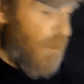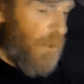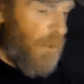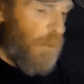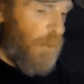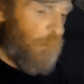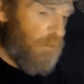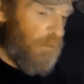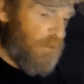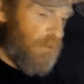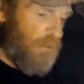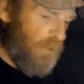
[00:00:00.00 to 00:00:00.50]

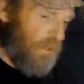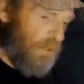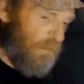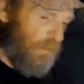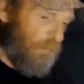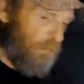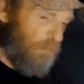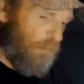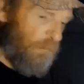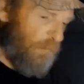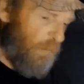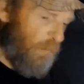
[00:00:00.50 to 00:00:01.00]
Let me see.
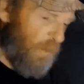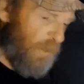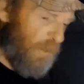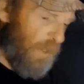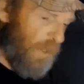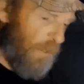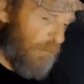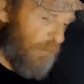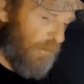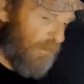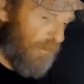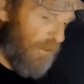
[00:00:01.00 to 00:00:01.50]
What
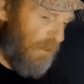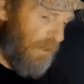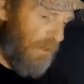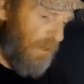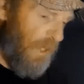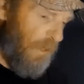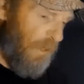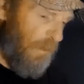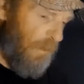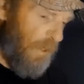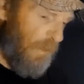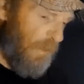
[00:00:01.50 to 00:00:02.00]
time is it
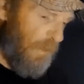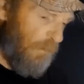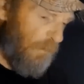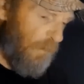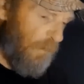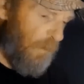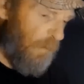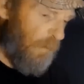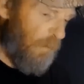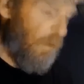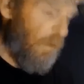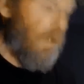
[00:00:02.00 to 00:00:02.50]
now? I don't
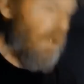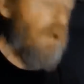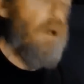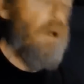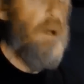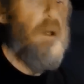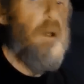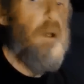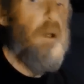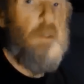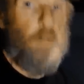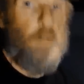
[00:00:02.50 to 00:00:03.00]
know.
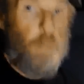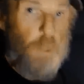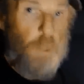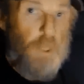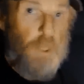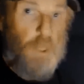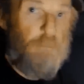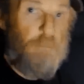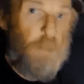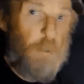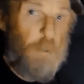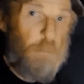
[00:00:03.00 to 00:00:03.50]

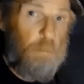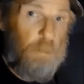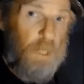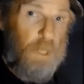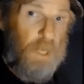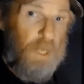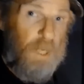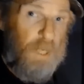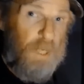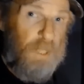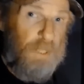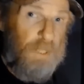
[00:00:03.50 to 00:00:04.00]

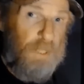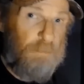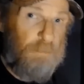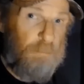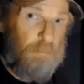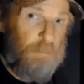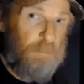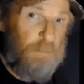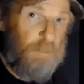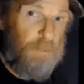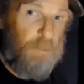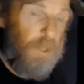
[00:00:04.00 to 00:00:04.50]
12:09.
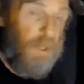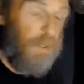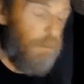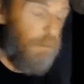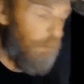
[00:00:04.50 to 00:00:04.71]
9